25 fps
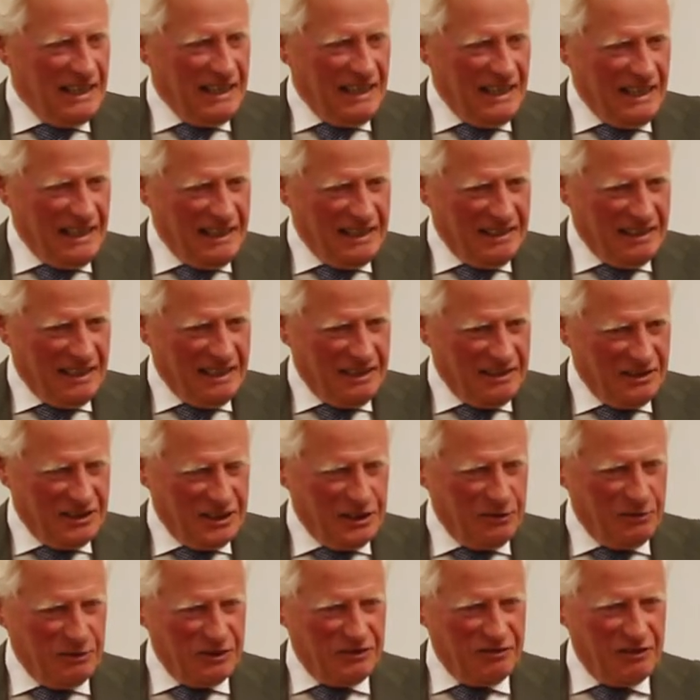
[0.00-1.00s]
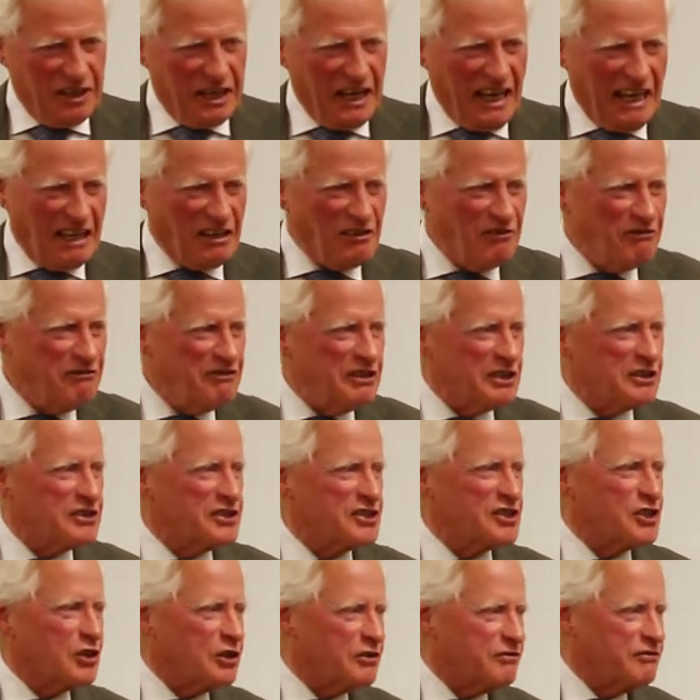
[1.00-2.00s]
And, and she was very
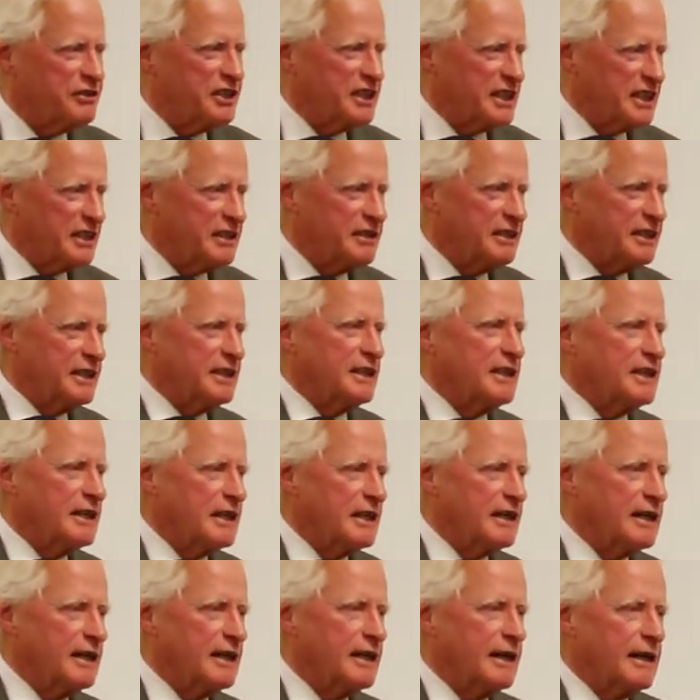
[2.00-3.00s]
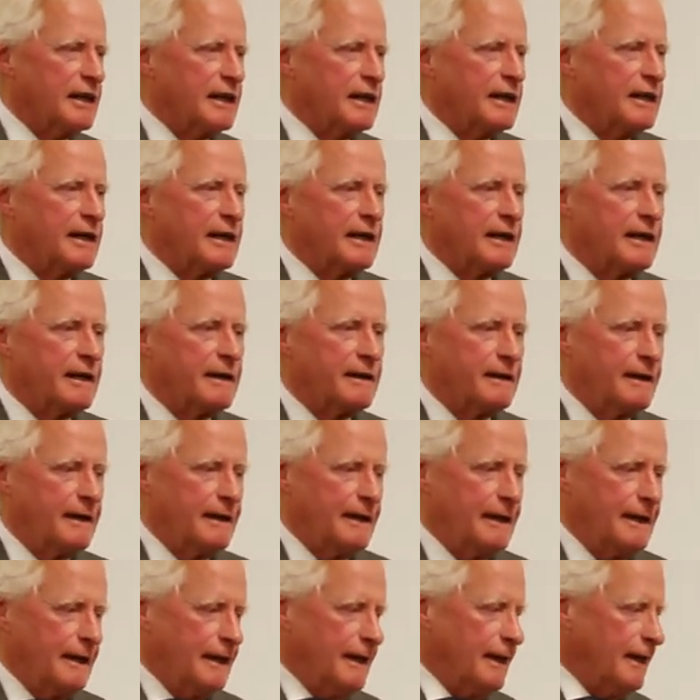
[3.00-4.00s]
envious of the, the uh, uh
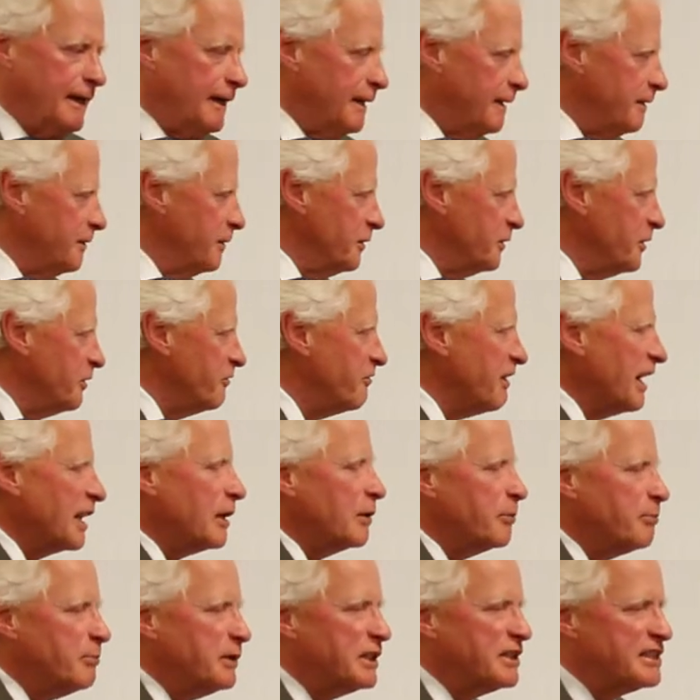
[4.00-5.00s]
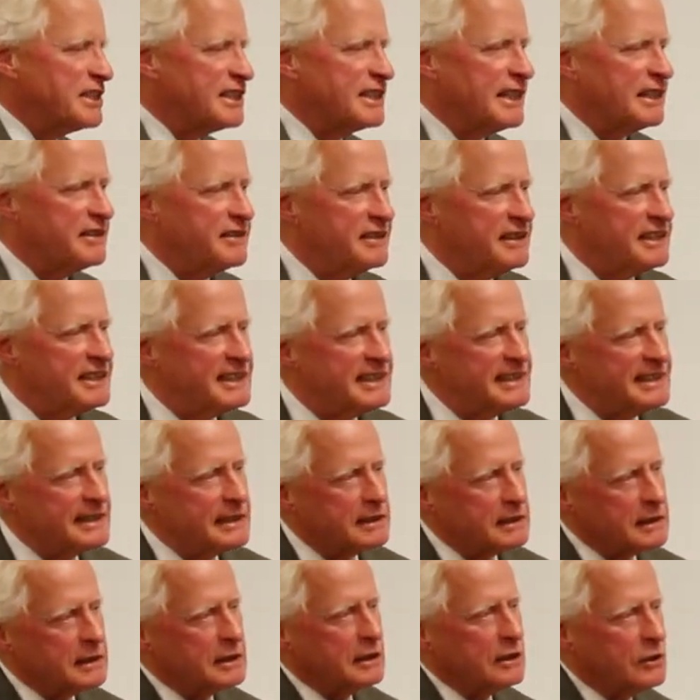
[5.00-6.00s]
uh, the developments that
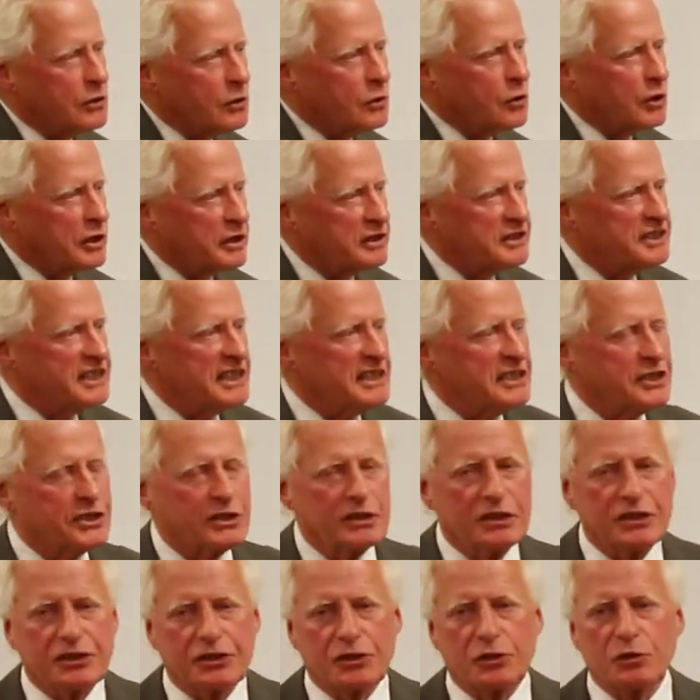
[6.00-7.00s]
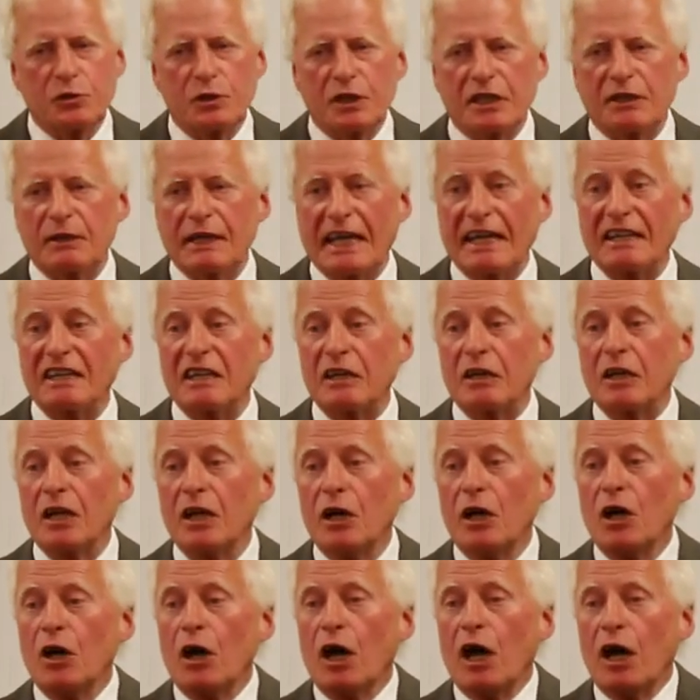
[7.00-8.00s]
this organization is doing, getting
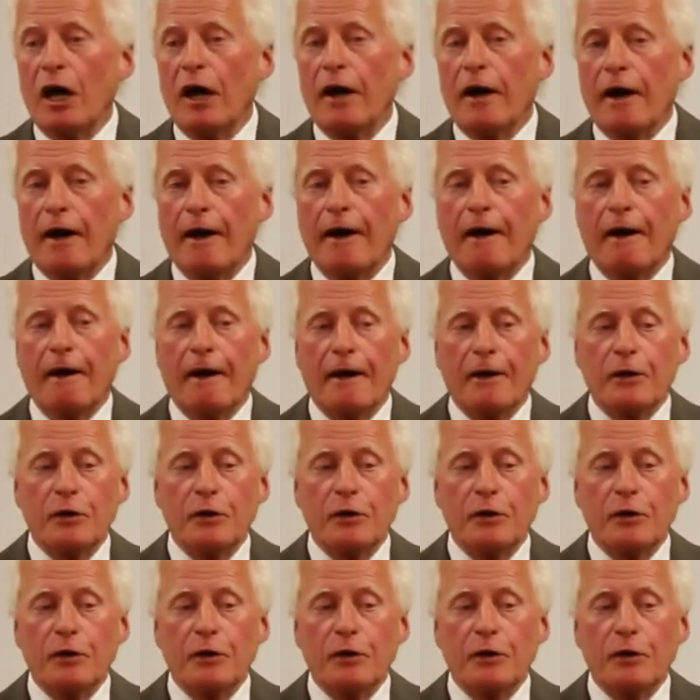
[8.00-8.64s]
uh, uh